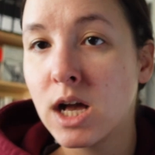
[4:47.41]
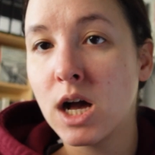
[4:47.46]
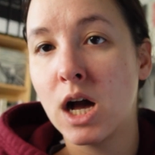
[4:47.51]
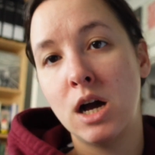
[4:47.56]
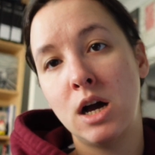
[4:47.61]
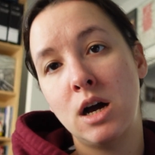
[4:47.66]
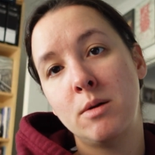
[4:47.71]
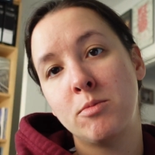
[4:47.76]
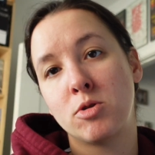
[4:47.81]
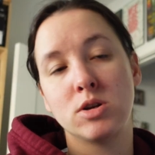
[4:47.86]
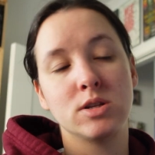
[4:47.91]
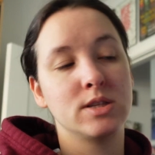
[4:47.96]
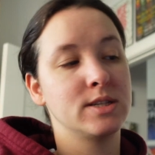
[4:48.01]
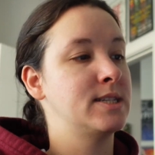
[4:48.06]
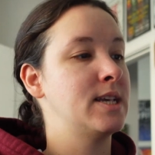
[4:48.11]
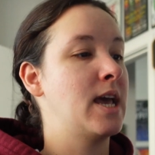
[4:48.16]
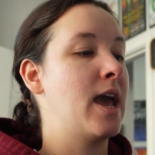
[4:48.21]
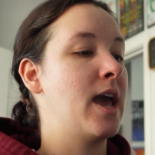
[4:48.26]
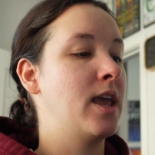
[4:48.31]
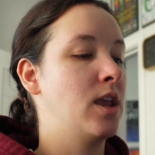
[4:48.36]
them or
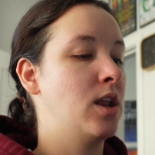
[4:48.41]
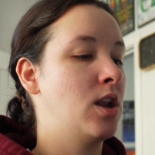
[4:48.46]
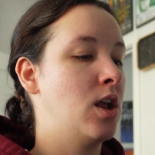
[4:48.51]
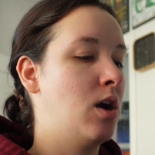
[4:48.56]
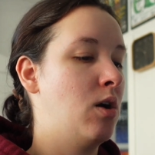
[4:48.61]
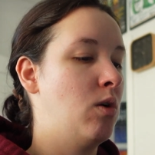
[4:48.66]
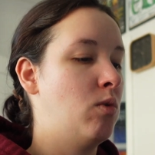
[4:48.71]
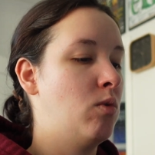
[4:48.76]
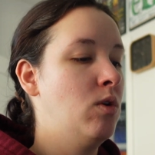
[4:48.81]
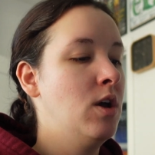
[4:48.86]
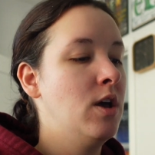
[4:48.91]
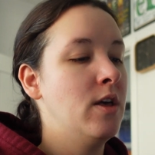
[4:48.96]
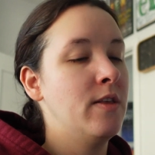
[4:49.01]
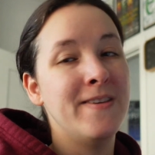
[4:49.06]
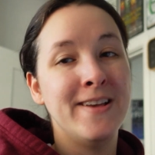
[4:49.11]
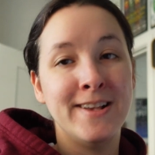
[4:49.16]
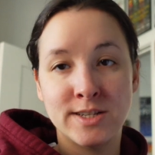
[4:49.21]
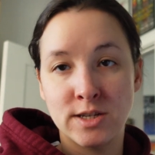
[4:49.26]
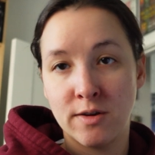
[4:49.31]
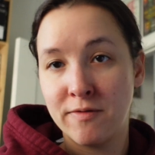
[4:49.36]
say, you know,
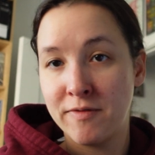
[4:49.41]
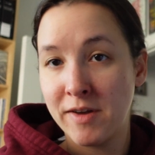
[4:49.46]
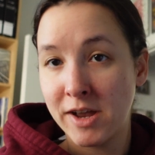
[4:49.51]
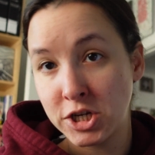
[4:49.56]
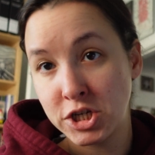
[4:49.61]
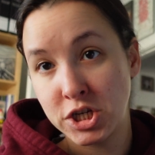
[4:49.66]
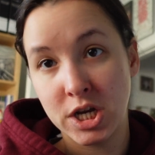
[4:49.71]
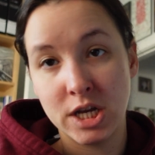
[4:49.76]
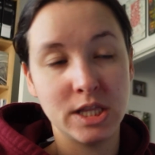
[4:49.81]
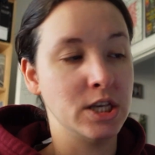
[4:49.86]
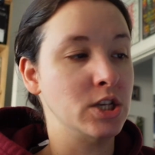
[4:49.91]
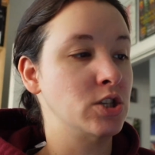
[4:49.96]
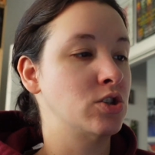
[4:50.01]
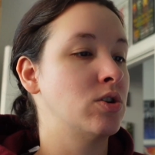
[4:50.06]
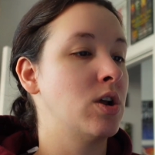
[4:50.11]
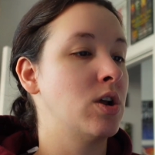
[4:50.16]
these are fiction, these are